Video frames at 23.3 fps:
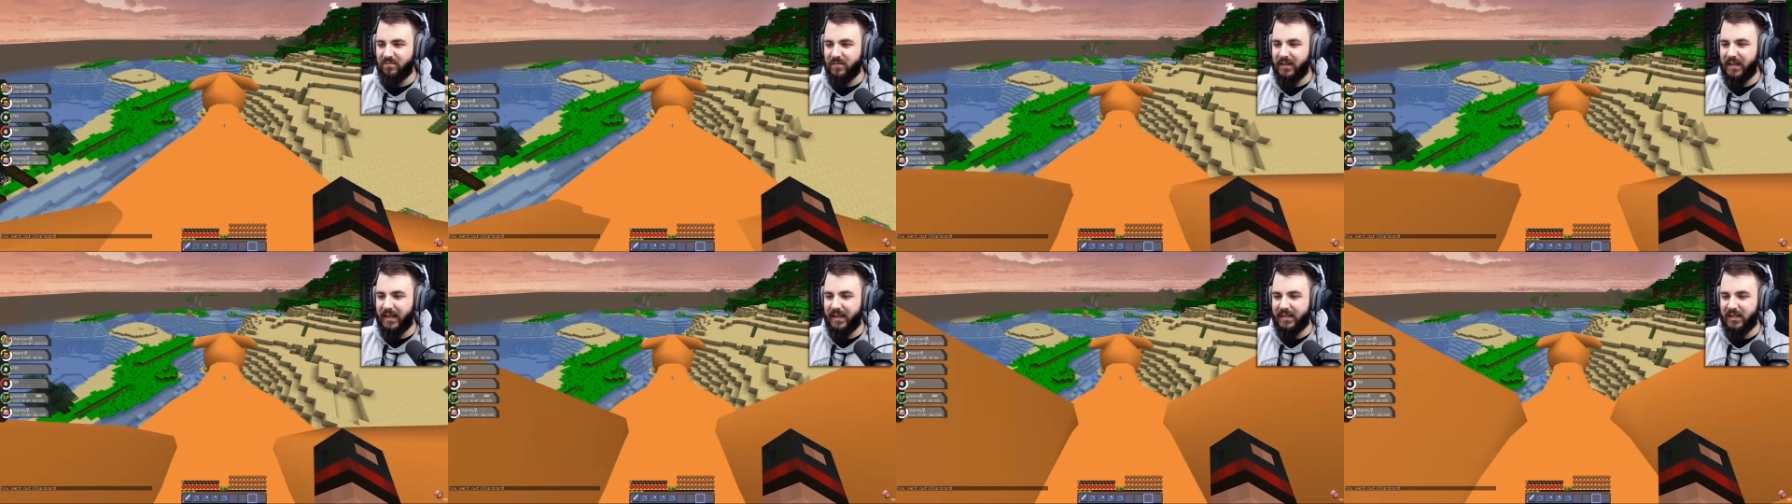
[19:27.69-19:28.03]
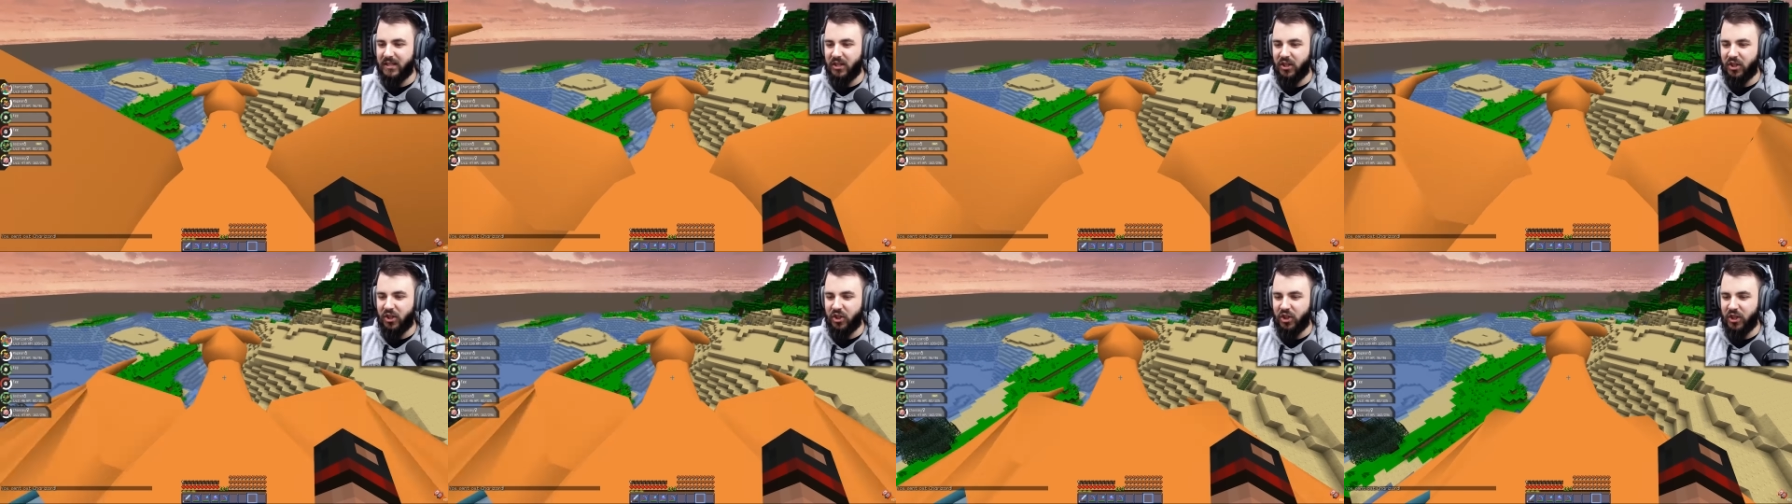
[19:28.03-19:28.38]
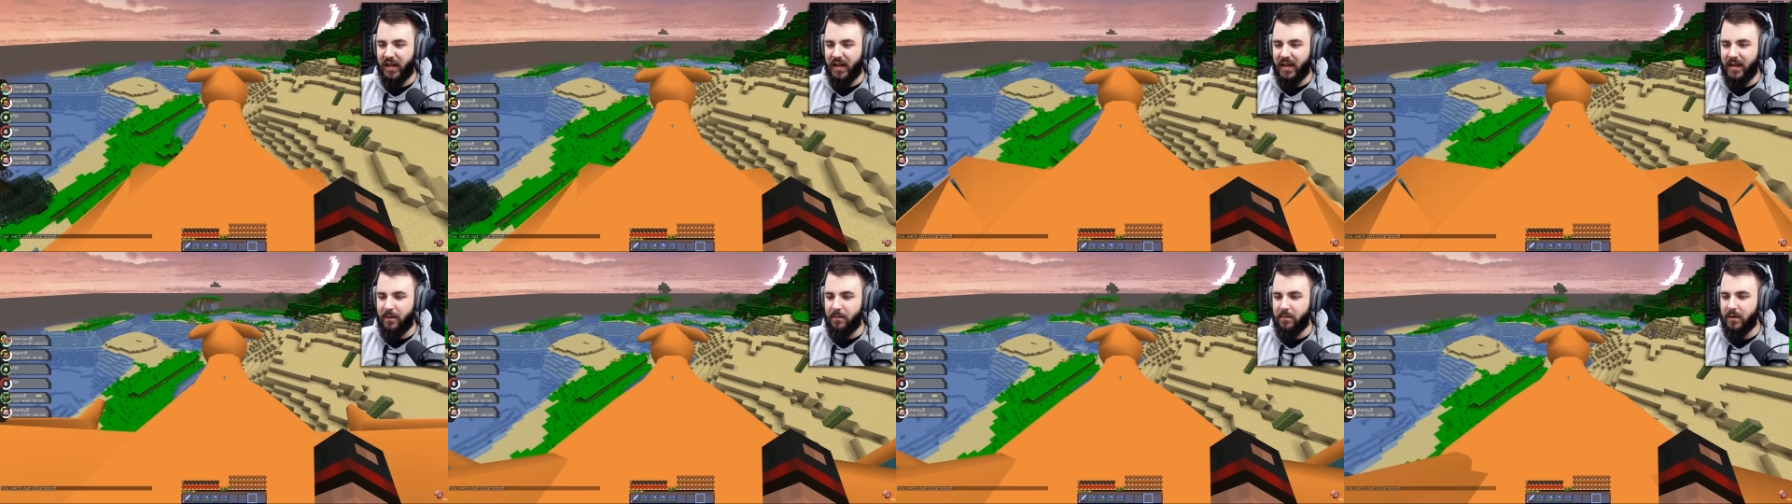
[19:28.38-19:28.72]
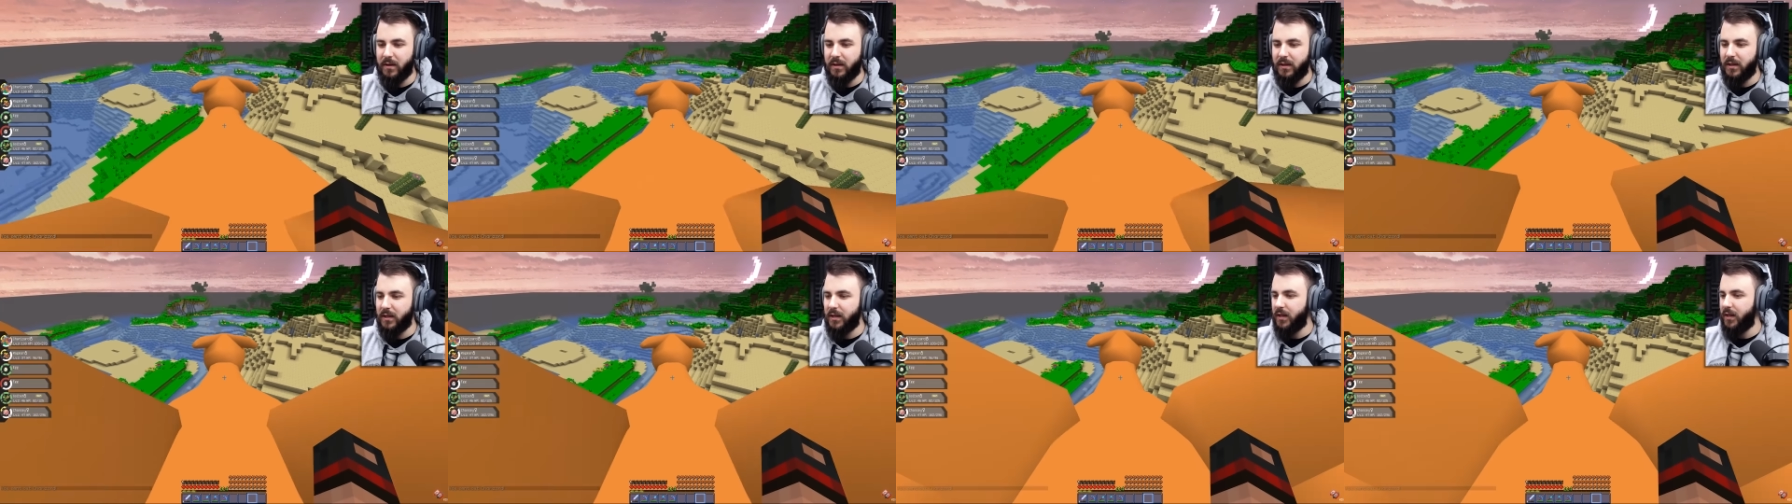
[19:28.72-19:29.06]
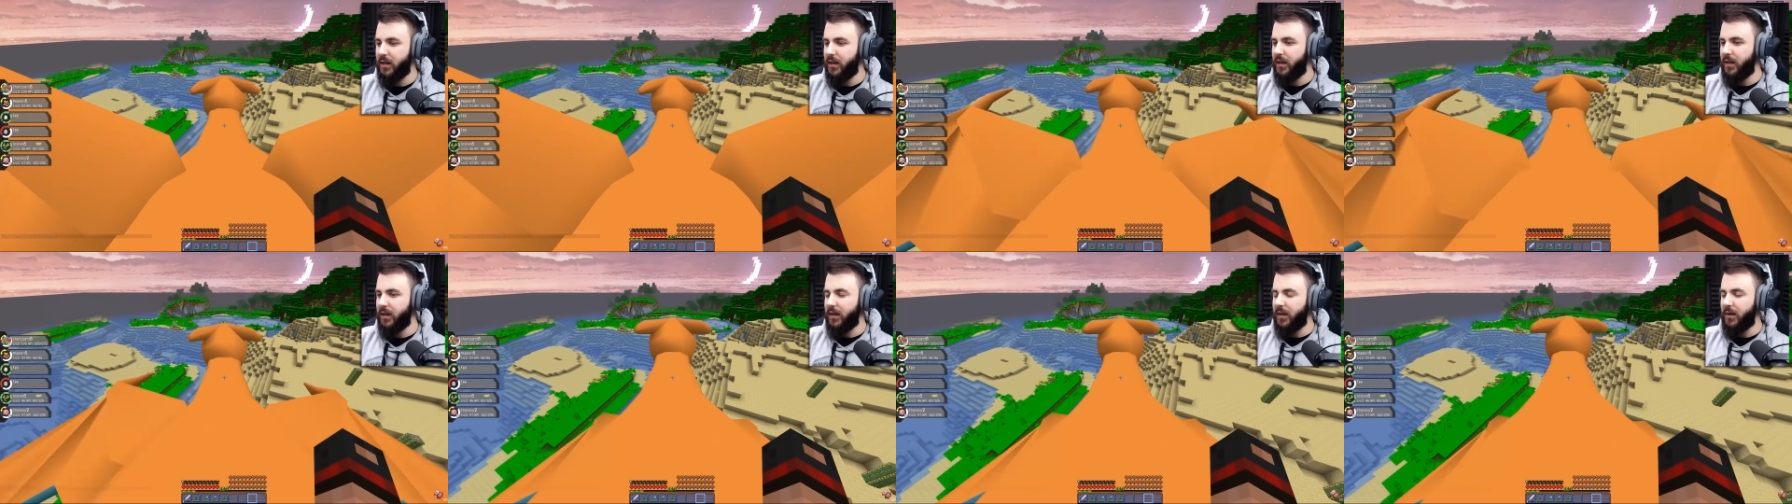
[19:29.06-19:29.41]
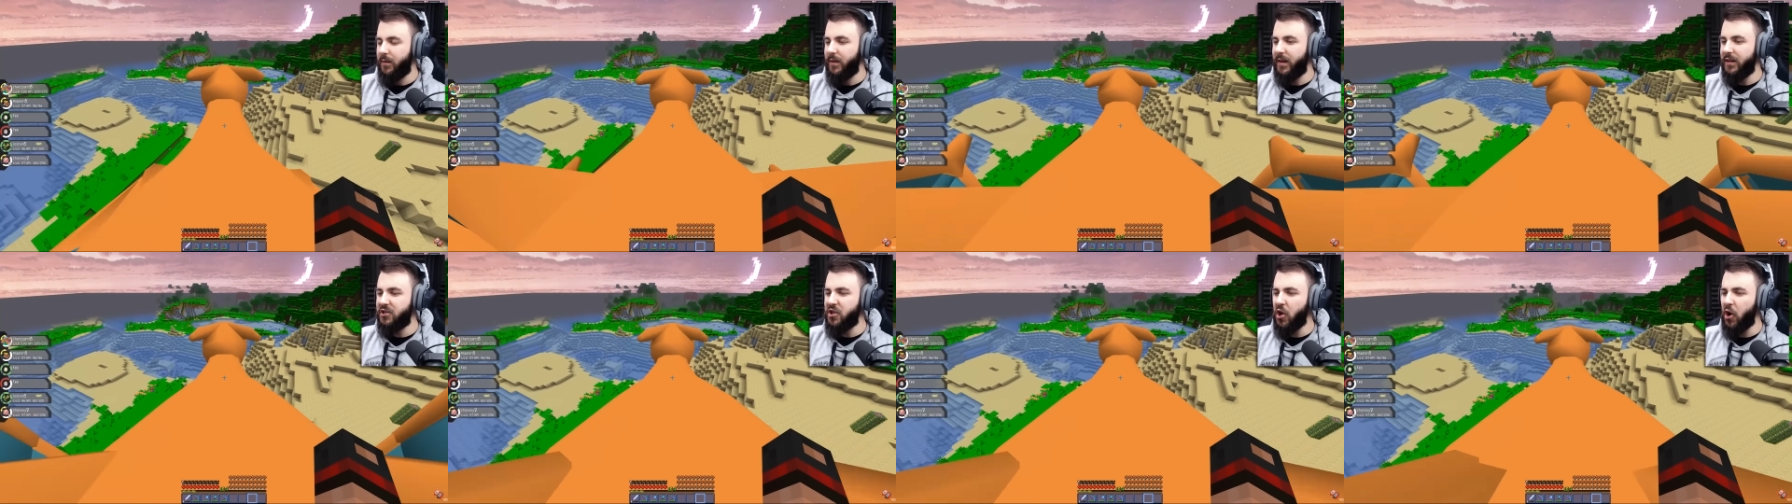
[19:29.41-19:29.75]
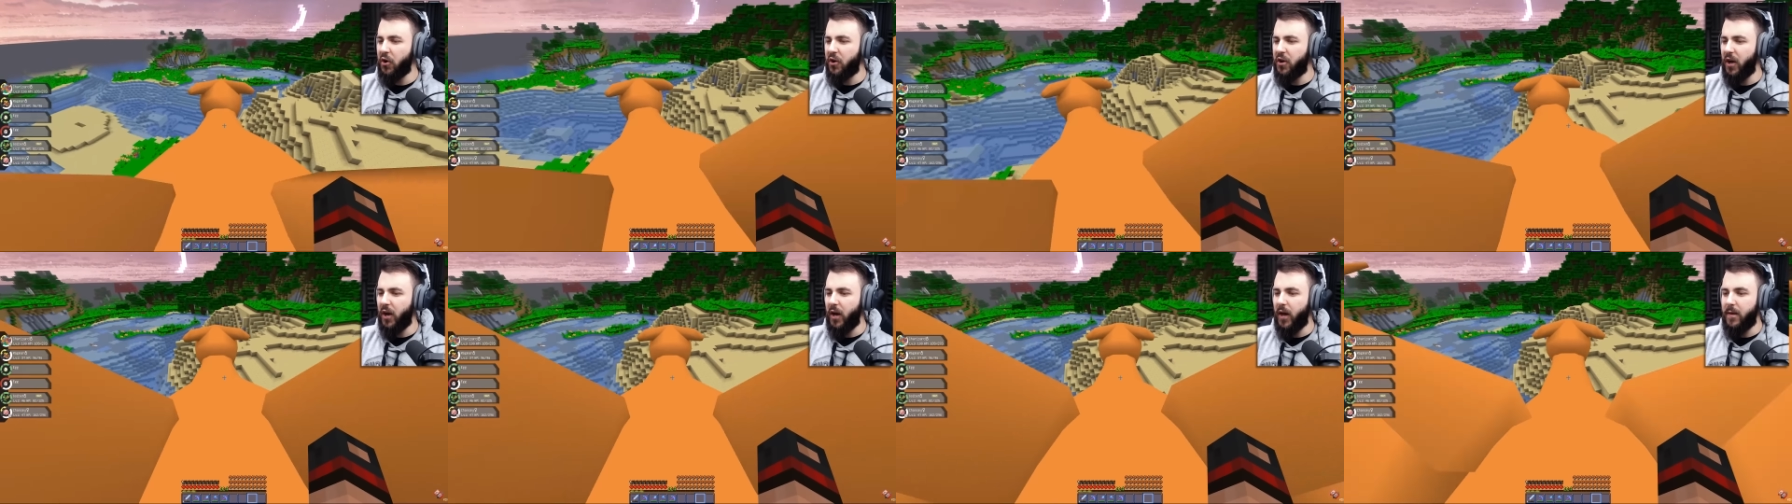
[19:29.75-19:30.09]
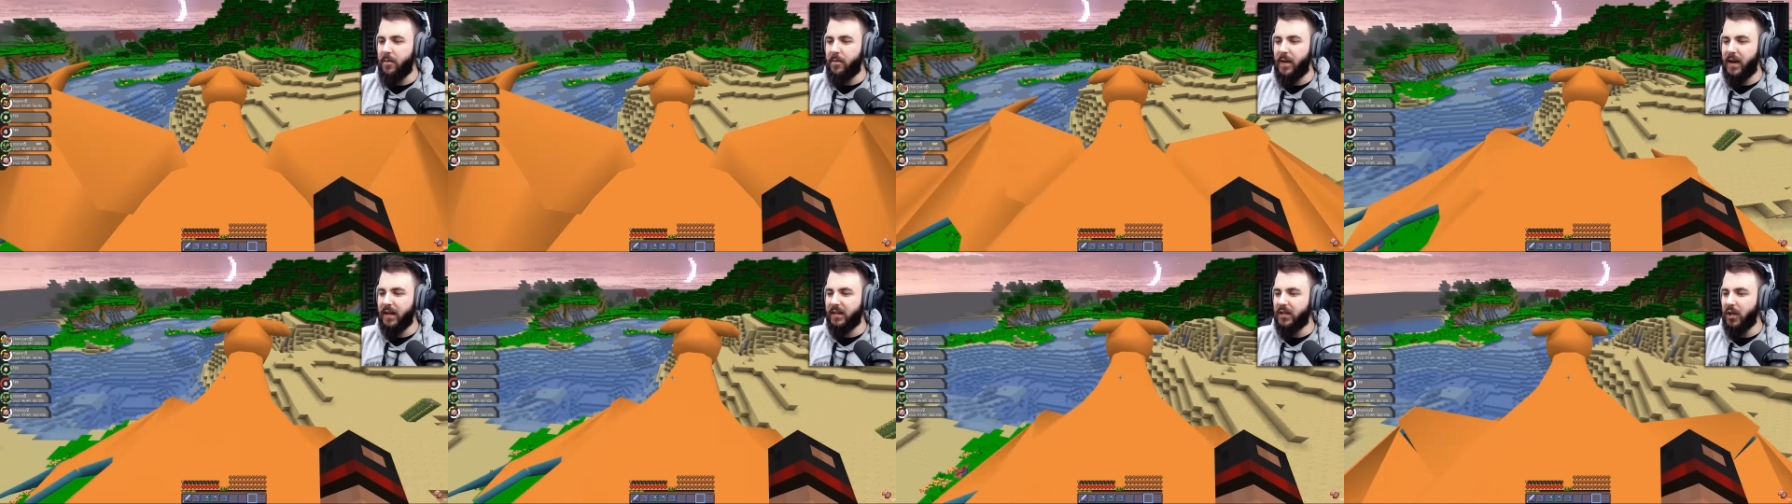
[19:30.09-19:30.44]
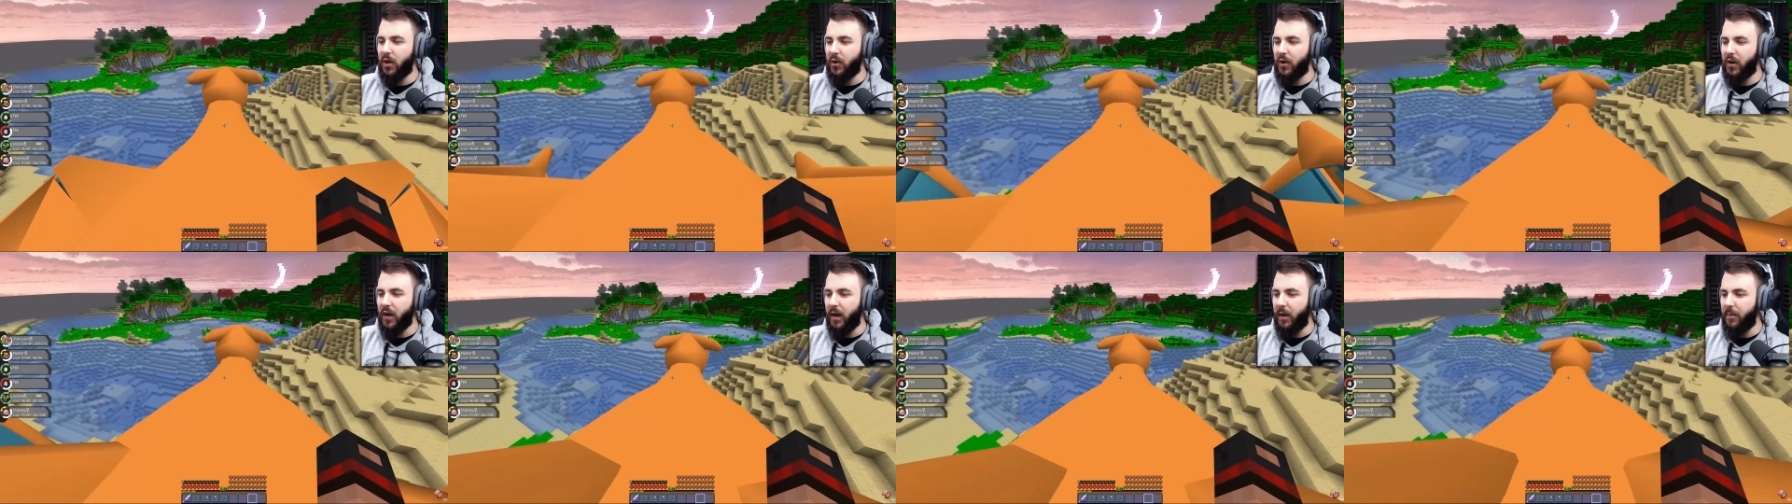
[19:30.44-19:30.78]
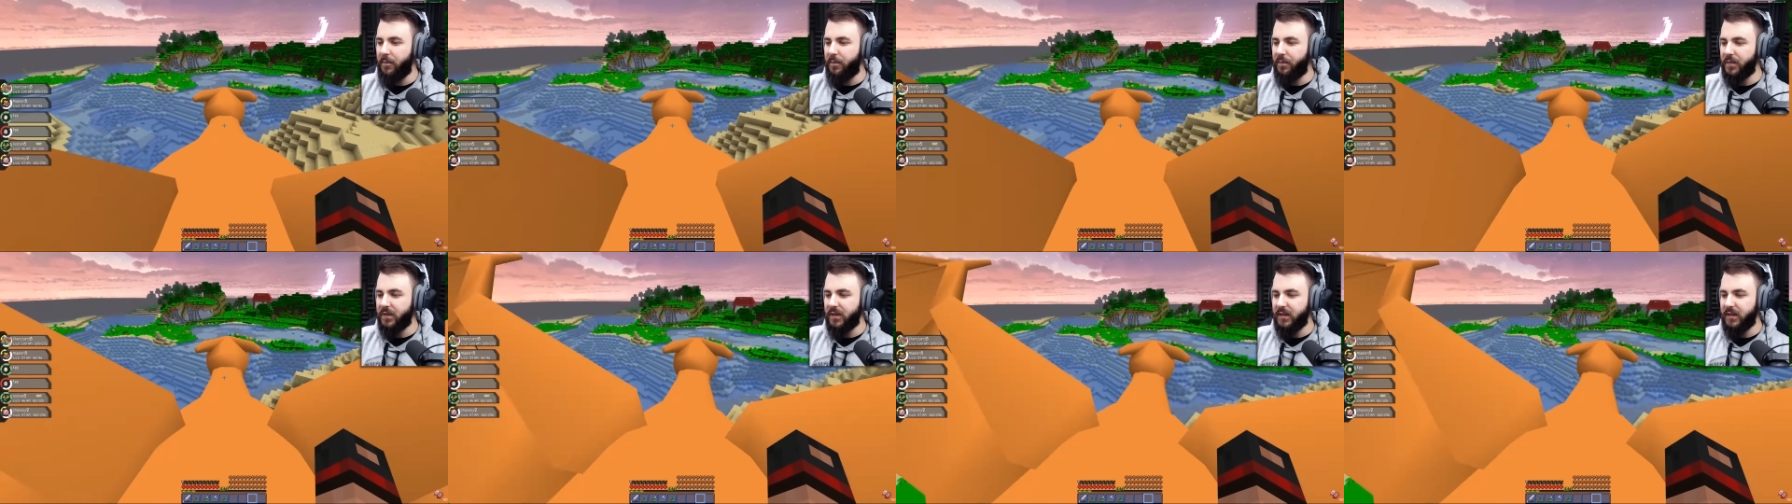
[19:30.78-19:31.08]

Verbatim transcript: That's a shame. That's all good. That's all good.